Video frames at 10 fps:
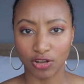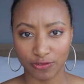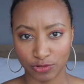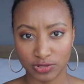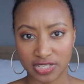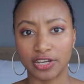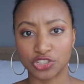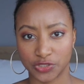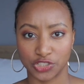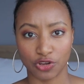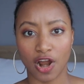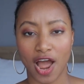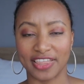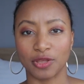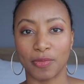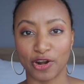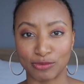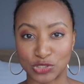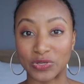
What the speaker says: All of those countries are at the bottom,